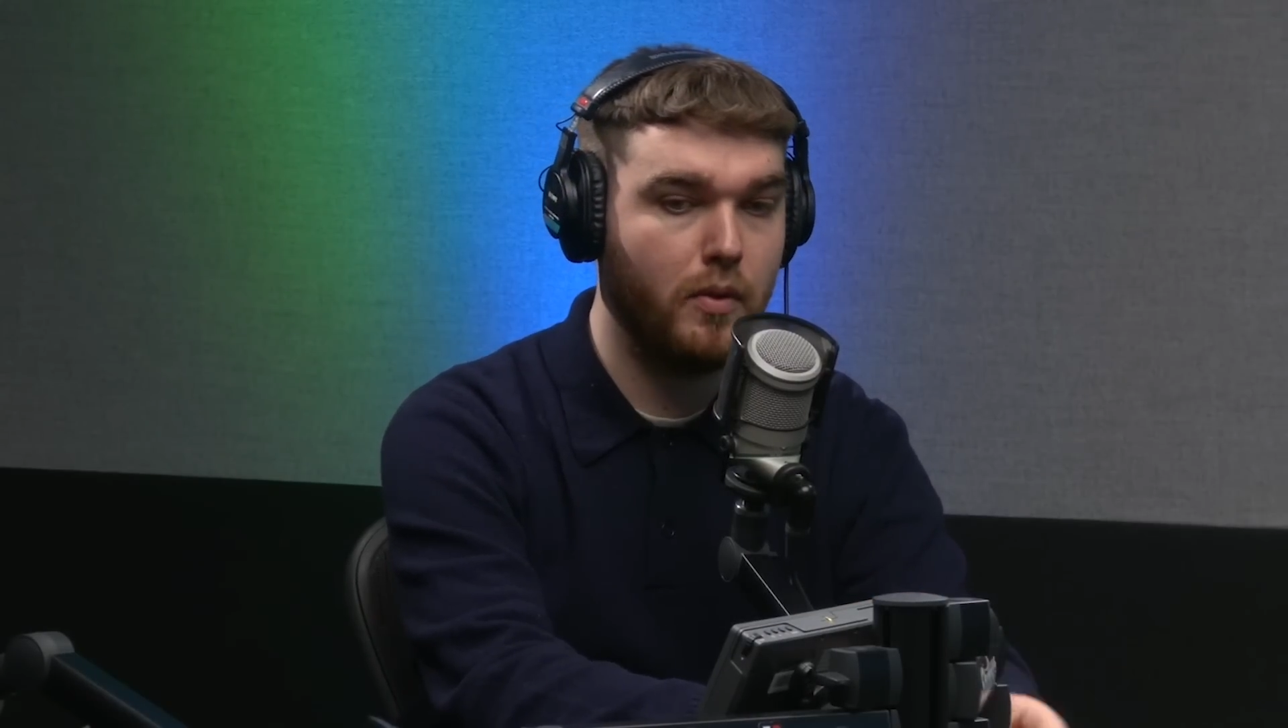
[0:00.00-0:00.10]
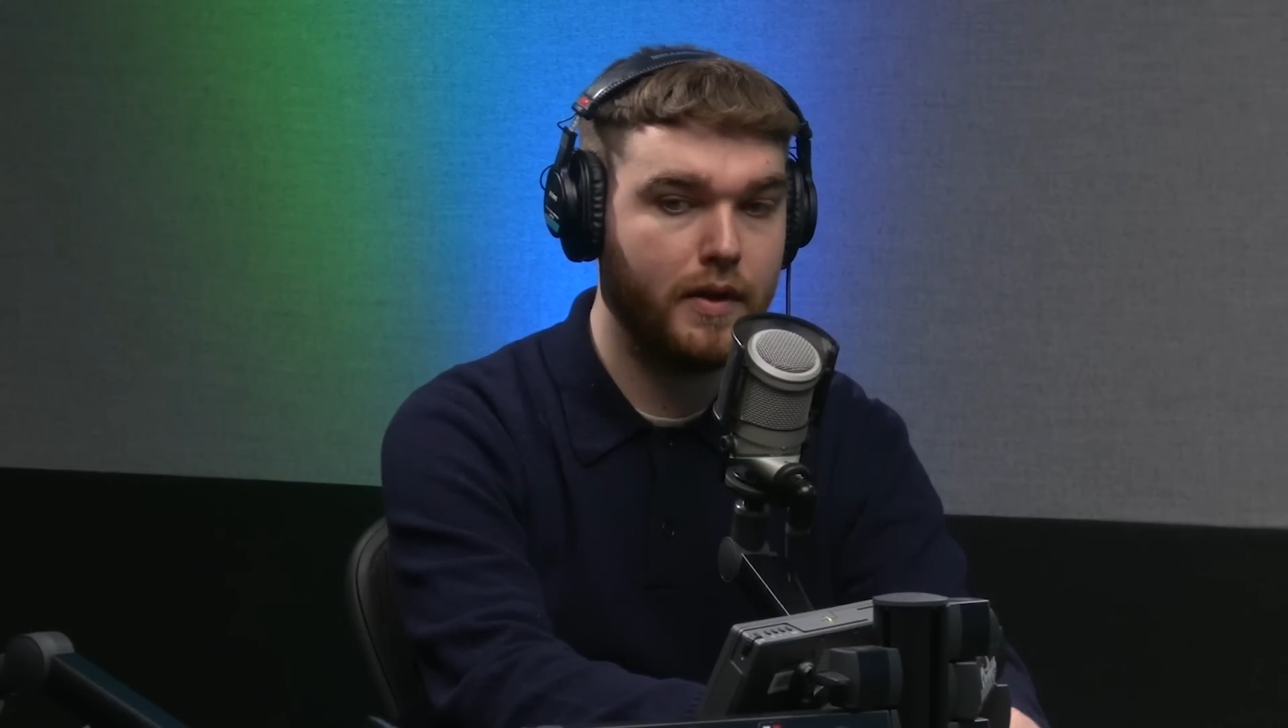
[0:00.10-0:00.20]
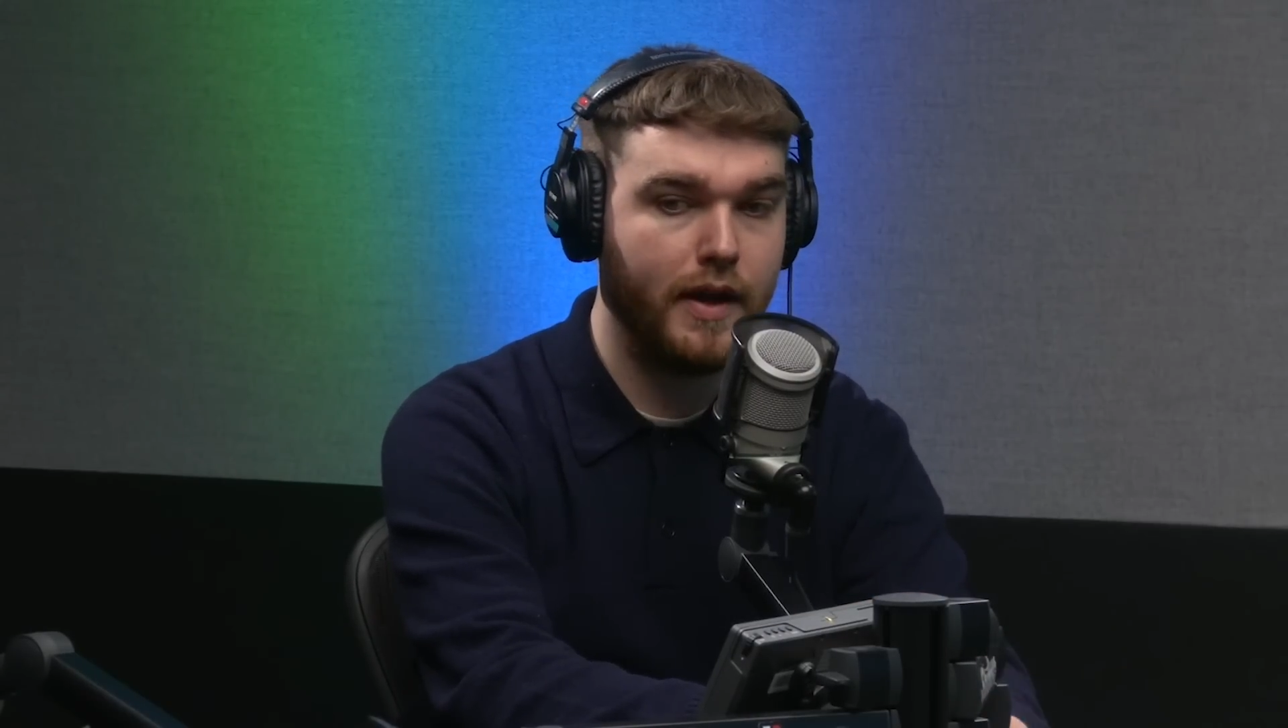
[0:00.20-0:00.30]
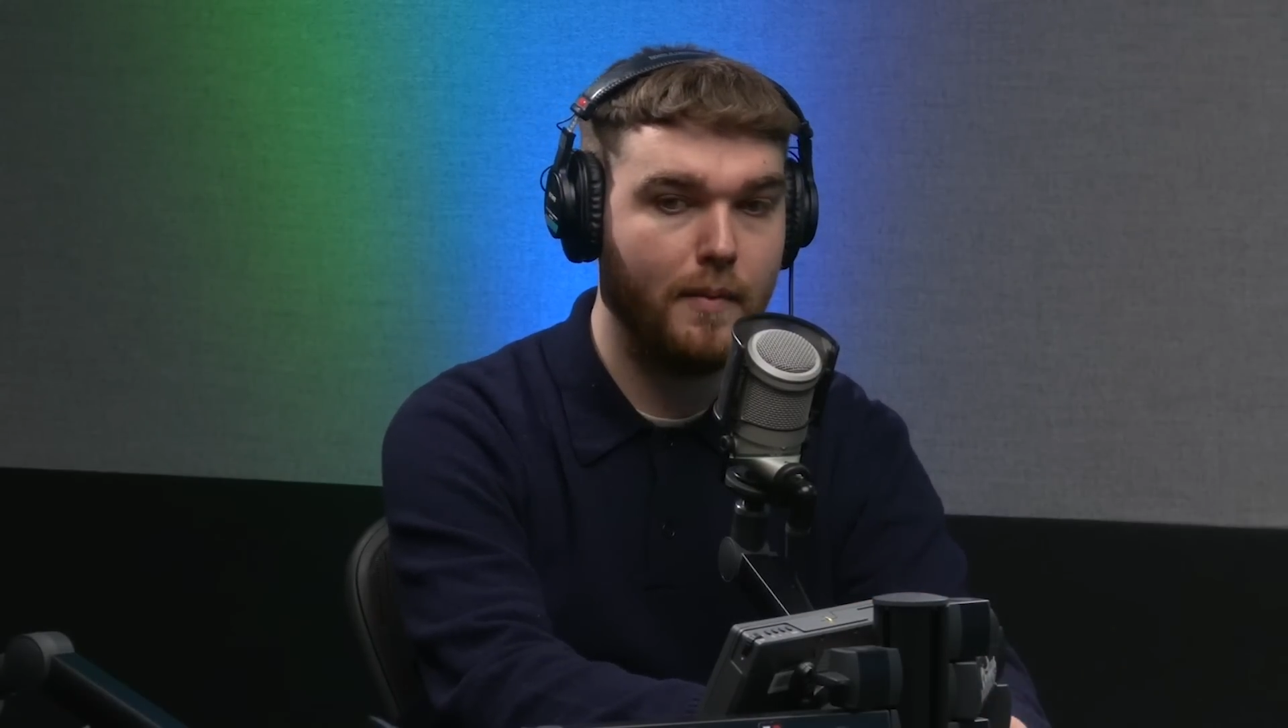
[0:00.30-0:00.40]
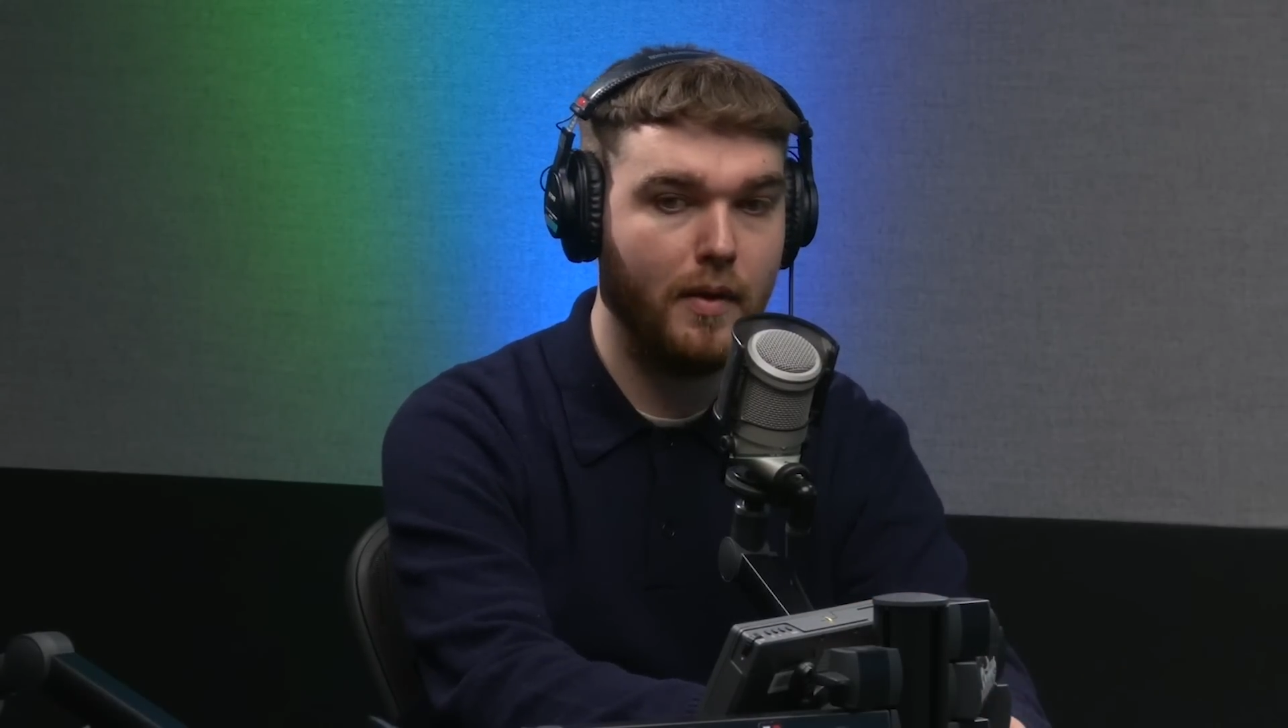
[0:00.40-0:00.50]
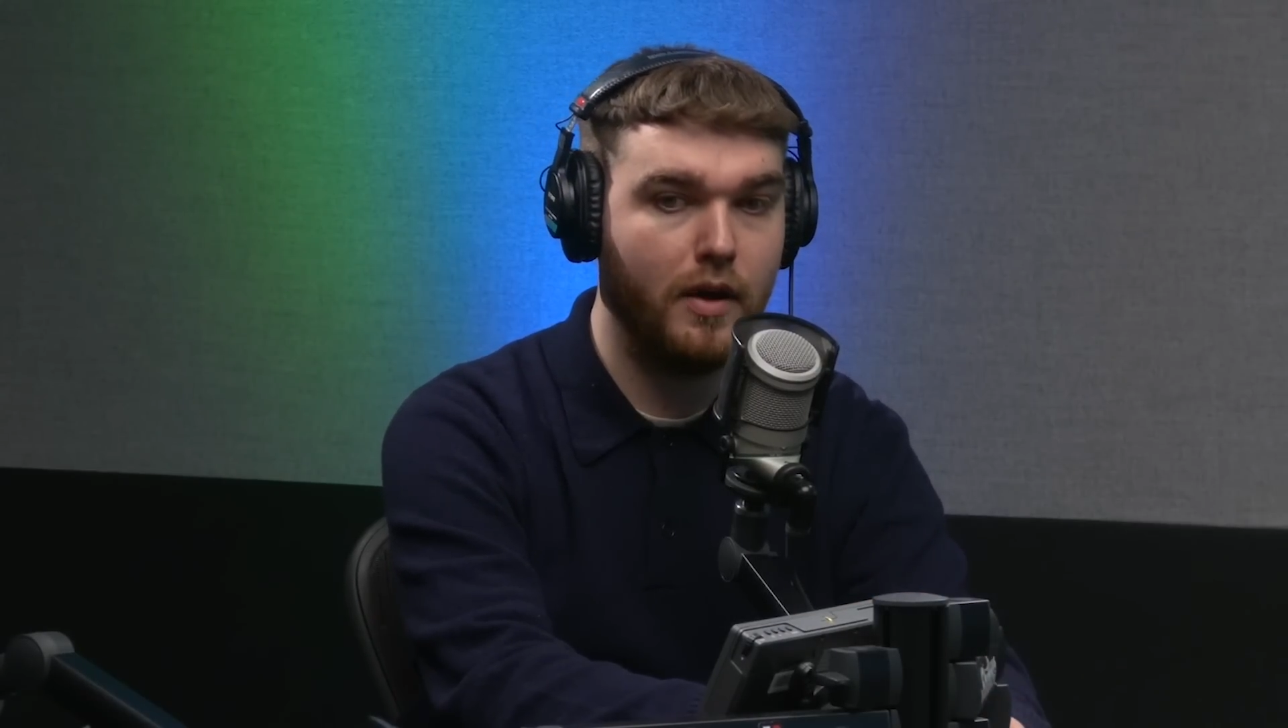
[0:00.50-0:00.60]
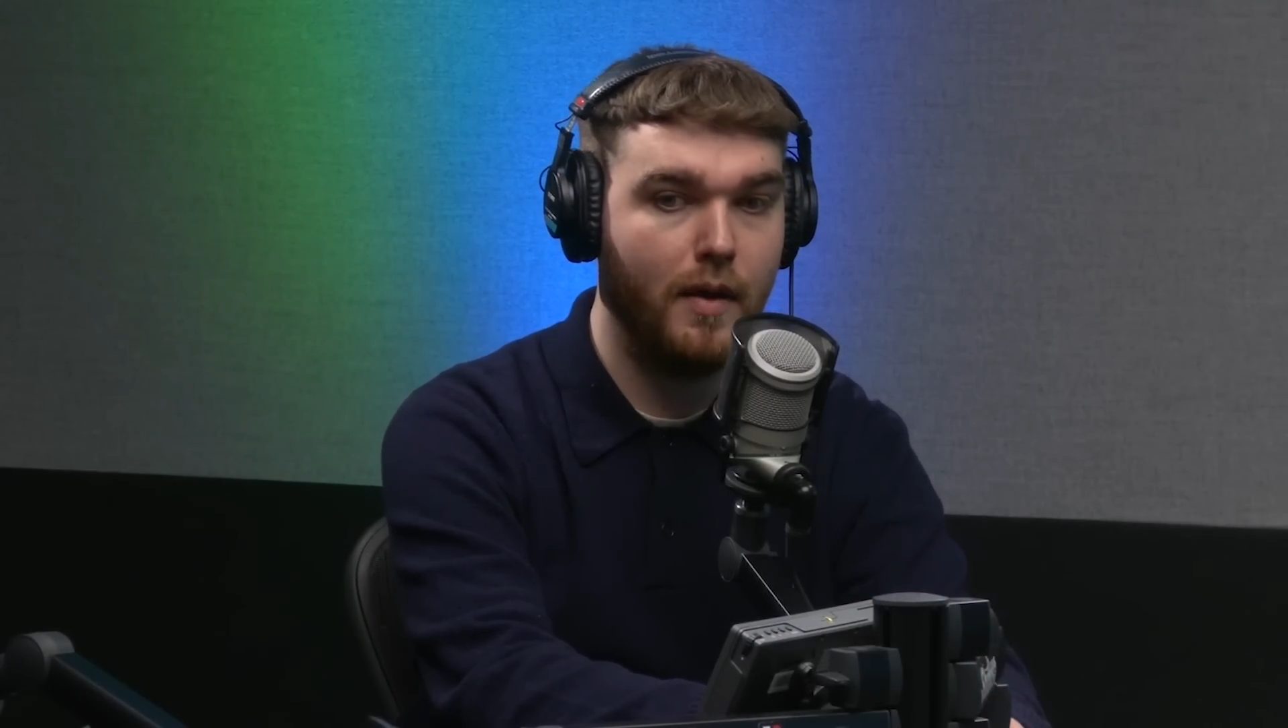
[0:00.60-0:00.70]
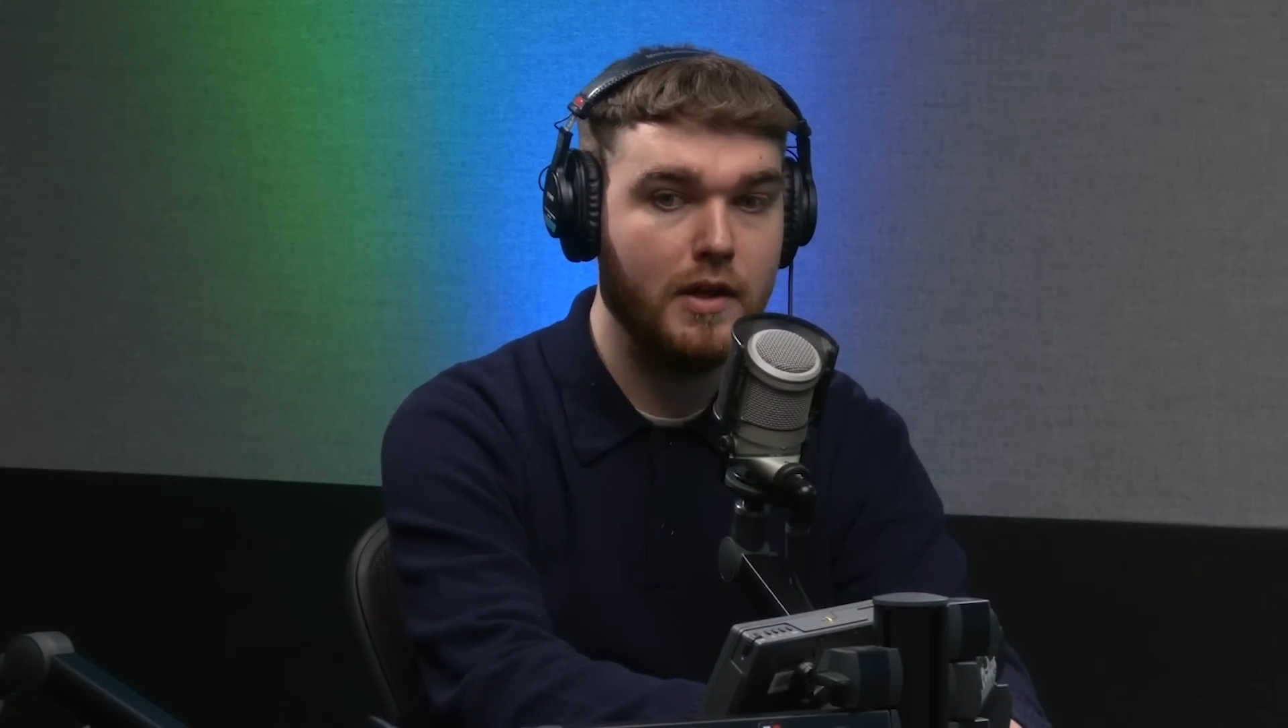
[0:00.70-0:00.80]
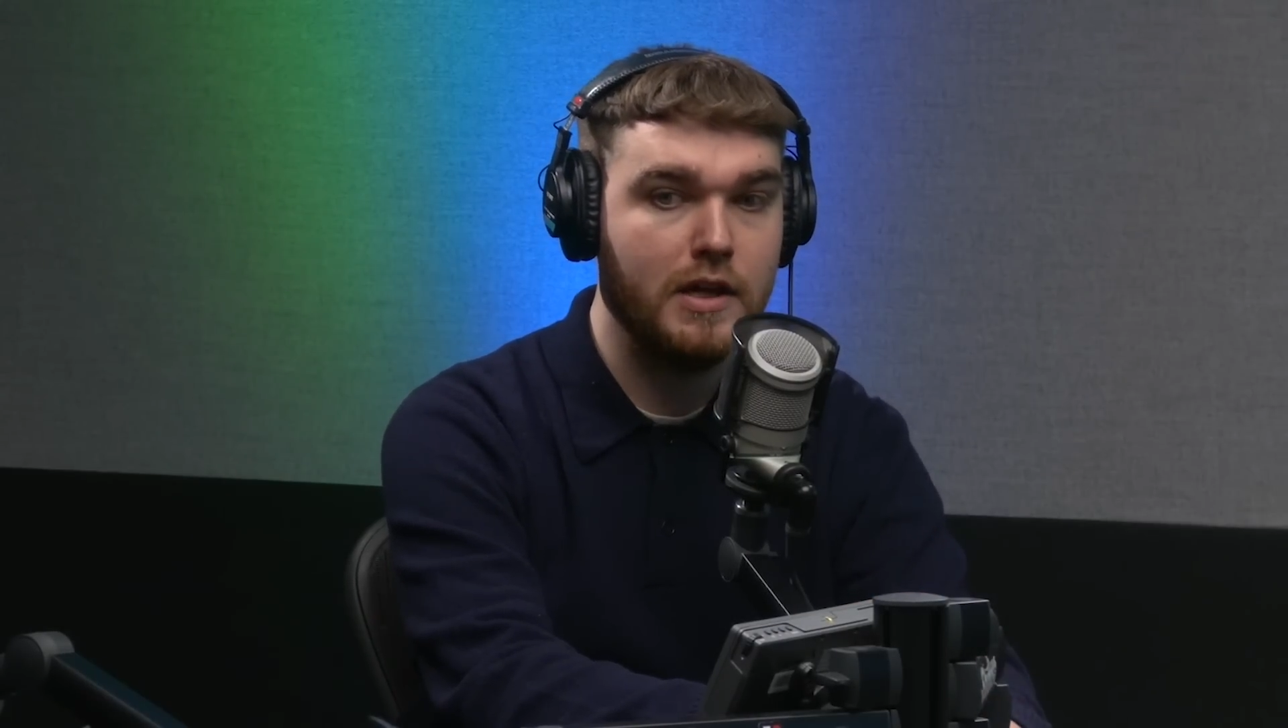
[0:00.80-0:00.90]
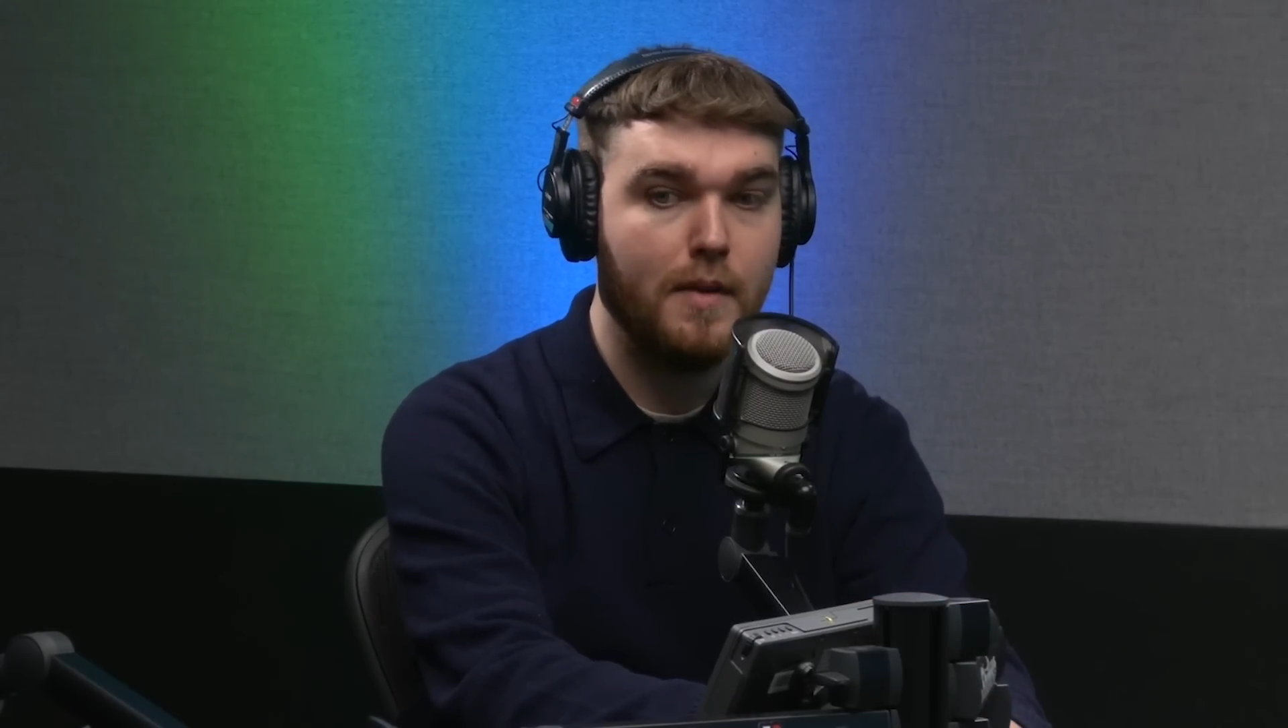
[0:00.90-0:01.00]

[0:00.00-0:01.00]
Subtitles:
in the Carabao Cup.